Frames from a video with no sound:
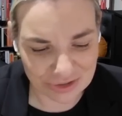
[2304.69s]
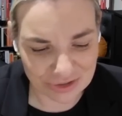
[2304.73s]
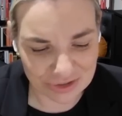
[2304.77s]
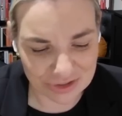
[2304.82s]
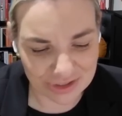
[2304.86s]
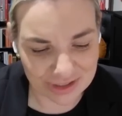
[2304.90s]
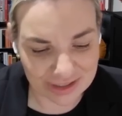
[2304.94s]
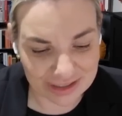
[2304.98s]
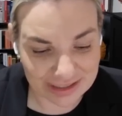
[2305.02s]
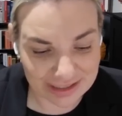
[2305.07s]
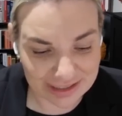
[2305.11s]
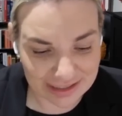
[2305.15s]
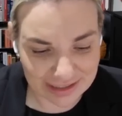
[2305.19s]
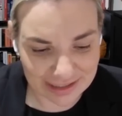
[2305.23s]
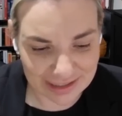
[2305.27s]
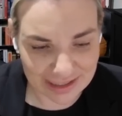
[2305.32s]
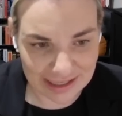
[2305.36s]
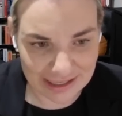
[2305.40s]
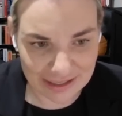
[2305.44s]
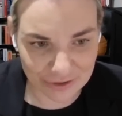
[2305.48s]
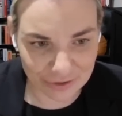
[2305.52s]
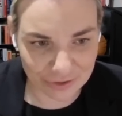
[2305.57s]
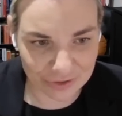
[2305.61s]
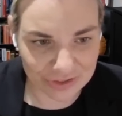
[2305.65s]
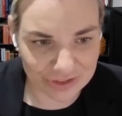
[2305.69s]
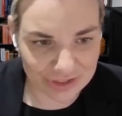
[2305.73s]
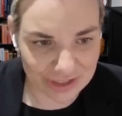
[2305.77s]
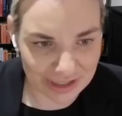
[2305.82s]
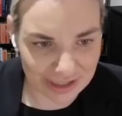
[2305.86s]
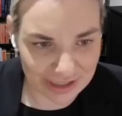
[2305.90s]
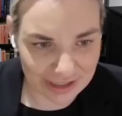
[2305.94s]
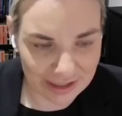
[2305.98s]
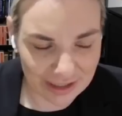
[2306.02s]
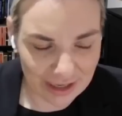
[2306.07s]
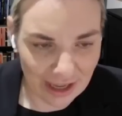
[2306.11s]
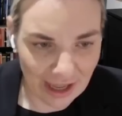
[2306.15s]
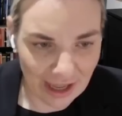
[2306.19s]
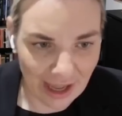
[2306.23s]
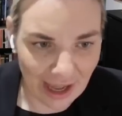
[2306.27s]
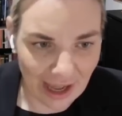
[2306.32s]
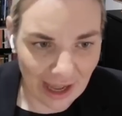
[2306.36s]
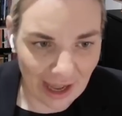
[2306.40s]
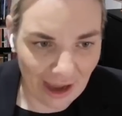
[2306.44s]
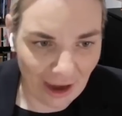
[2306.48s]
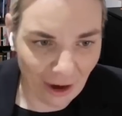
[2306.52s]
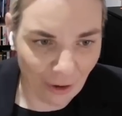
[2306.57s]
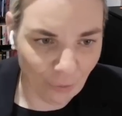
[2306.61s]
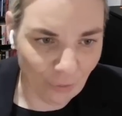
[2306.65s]
So clearly Anduril see
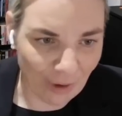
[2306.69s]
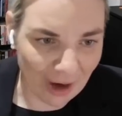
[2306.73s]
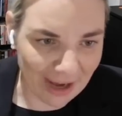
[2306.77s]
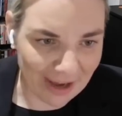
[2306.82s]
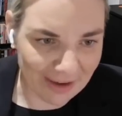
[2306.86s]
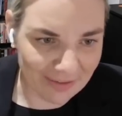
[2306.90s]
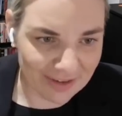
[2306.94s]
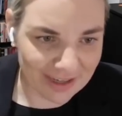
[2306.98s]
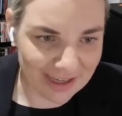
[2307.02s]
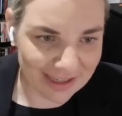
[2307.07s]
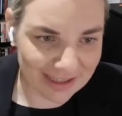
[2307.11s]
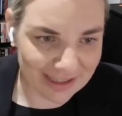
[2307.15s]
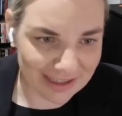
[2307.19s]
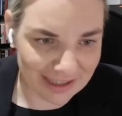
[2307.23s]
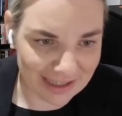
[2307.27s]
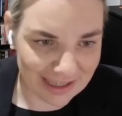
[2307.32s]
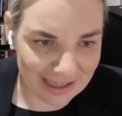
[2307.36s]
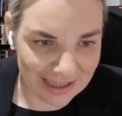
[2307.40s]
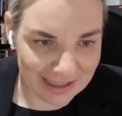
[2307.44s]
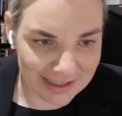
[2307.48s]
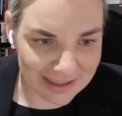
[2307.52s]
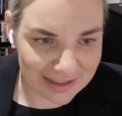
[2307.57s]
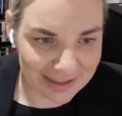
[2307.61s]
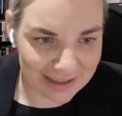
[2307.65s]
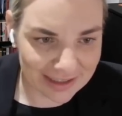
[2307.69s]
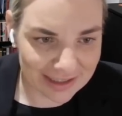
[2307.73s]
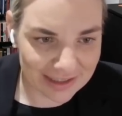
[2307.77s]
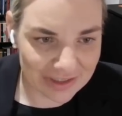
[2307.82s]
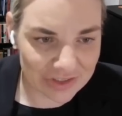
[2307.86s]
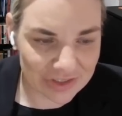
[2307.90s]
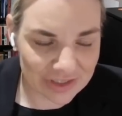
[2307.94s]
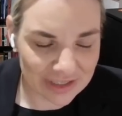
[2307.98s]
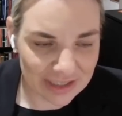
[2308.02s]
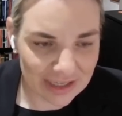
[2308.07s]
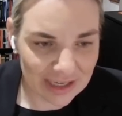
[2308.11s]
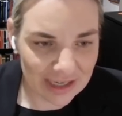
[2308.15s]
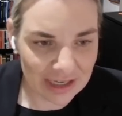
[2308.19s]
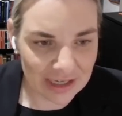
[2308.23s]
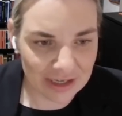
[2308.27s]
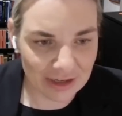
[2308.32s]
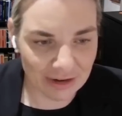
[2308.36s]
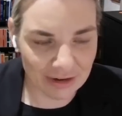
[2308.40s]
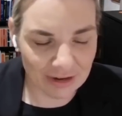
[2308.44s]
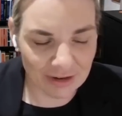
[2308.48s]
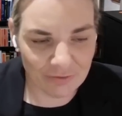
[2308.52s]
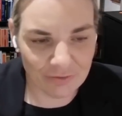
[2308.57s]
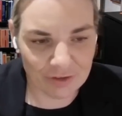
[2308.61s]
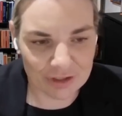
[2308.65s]
a way of getting into this,
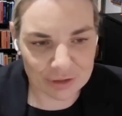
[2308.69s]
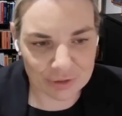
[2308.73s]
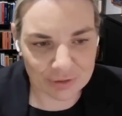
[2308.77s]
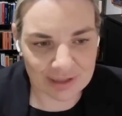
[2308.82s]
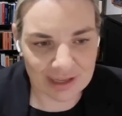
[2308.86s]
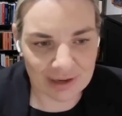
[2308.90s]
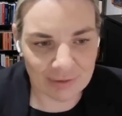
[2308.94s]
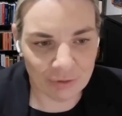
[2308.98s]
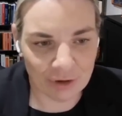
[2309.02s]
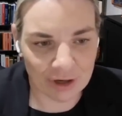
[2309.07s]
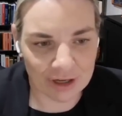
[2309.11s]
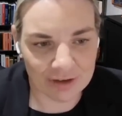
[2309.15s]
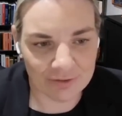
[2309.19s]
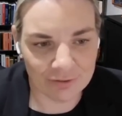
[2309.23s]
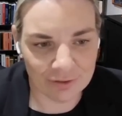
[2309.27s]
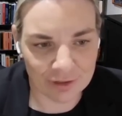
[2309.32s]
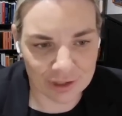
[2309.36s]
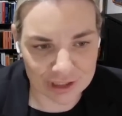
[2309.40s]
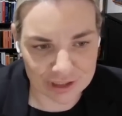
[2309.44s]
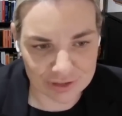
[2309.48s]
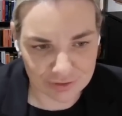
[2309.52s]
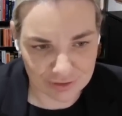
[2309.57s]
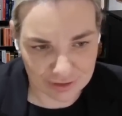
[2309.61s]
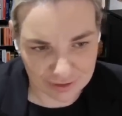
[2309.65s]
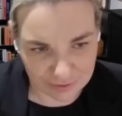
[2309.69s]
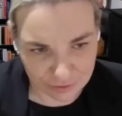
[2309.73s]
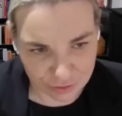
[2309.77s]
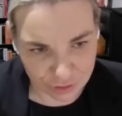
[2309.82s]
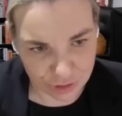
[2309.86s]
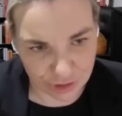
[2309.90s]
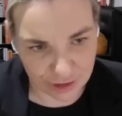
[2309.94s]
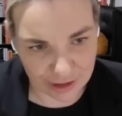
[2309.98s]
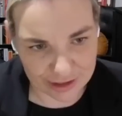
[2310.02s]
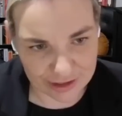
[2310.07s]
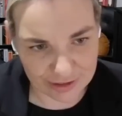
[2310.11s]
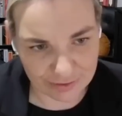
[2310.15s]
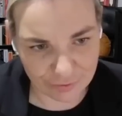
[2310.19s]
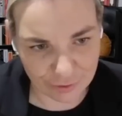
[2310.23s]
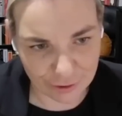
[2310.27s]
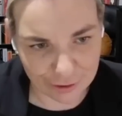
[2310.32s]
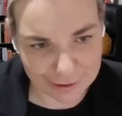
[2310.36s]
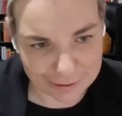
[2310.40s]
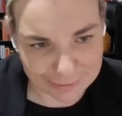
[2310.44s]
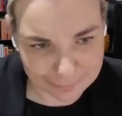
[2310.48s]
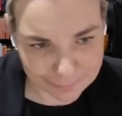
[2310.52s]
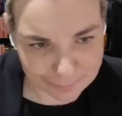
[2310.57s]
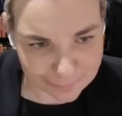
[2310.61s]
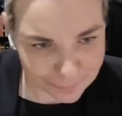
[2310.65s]
and it fits with their wider philosophy of trying to
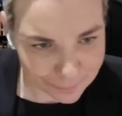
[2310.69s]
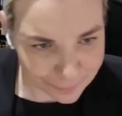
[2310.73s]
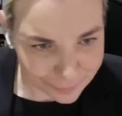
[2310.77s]
find